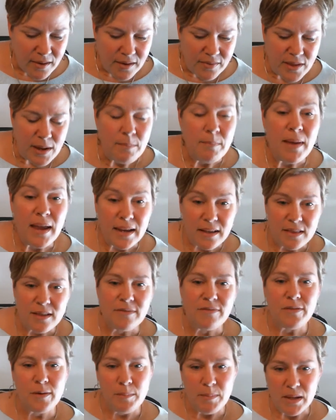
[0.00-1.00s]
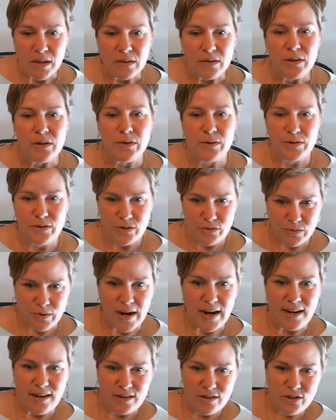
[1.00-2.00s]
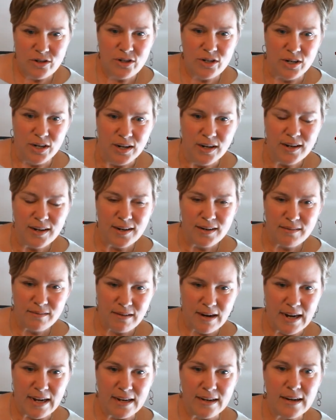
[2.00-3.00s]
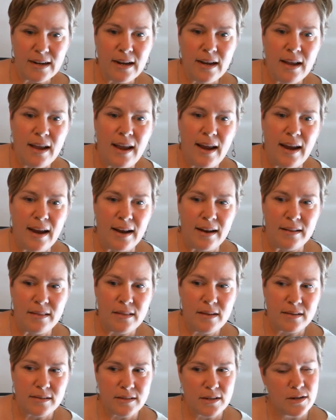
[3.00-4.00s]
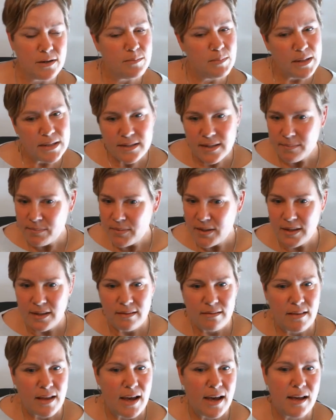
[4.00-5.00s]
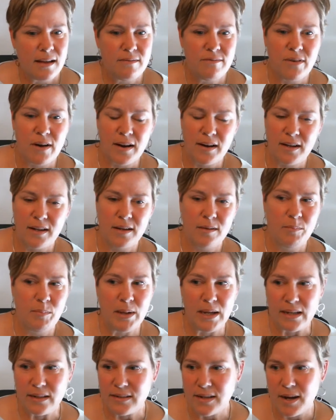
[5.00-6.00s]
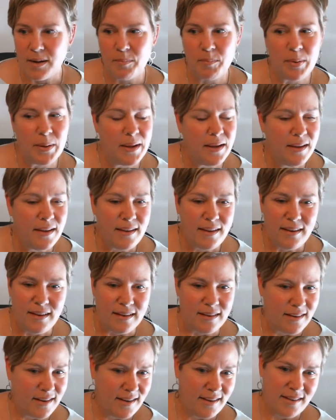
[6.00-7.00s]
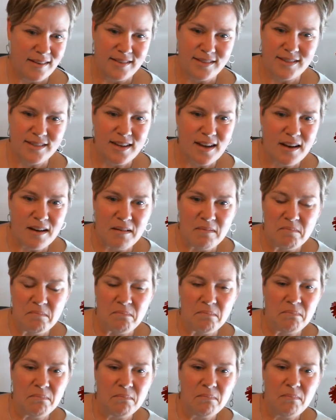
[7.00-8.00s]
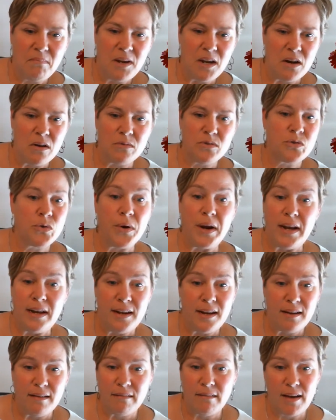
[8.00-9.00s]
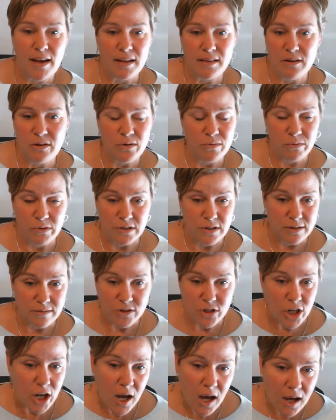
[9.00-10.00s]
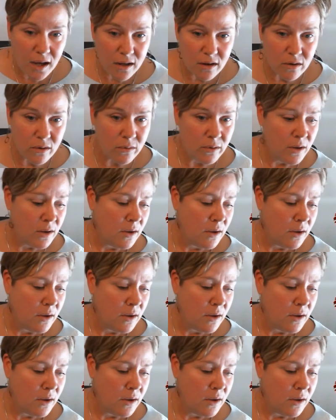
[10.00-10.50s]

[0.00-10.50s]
make the familiar strange, right? And this could be something that Vonnegut picked up in his, training at the University of Chicago.